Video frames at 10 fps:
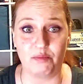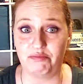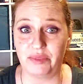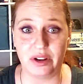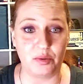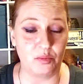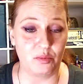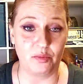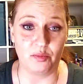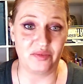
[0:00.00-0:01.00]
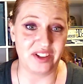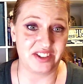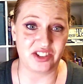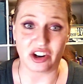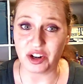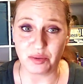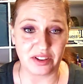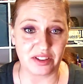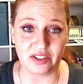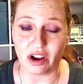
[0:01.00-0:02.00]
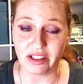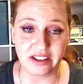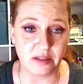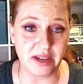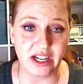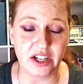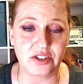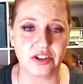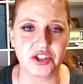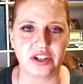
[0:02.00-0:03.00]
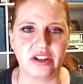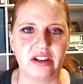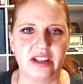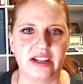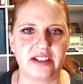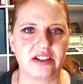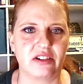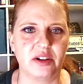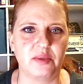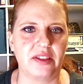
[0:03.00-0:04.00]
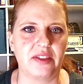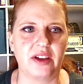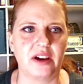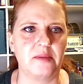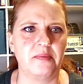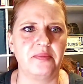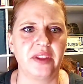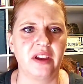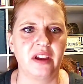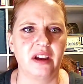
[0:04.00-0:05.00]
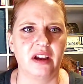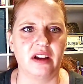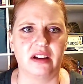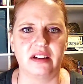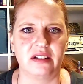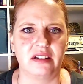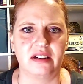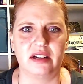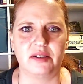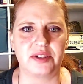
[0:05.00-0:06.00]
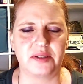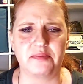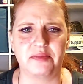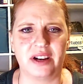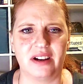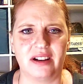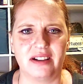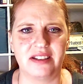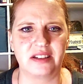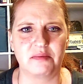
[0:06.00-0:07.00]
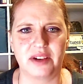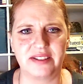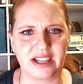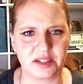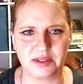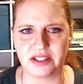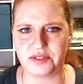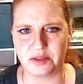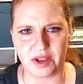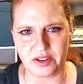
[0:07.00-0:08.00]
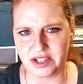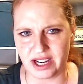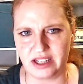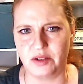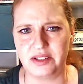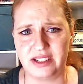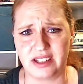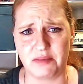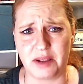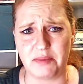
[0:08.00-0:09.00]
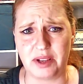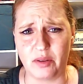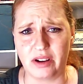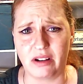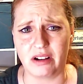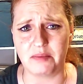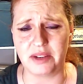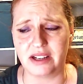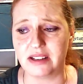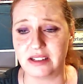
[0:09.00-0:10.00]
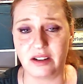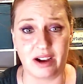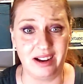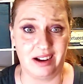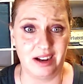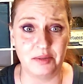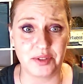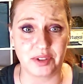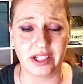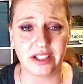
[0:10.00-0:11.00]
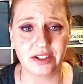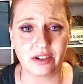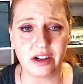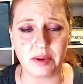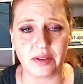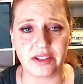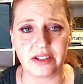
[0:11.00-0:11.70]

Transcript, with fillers: You know, that started with calling the pediatrician. That started with, um, uh, you know, some uh, some assessments of some other diagnoses that might be going on. Because you know, I, I was really concerned about this